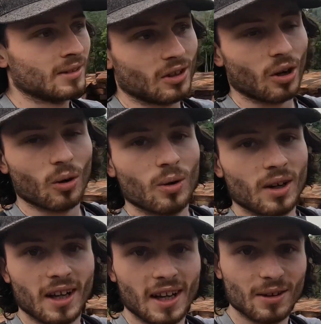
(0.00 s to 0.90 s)
So
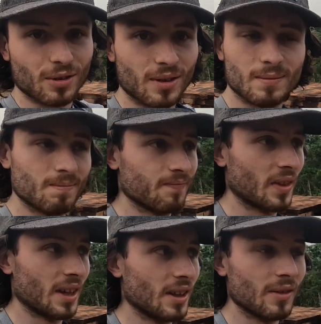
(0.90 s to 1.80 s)
if
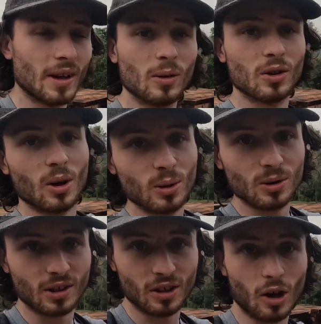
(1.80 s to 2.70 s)
anyone
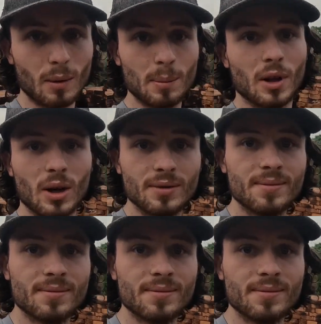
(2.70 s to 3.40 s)
knows, comment below.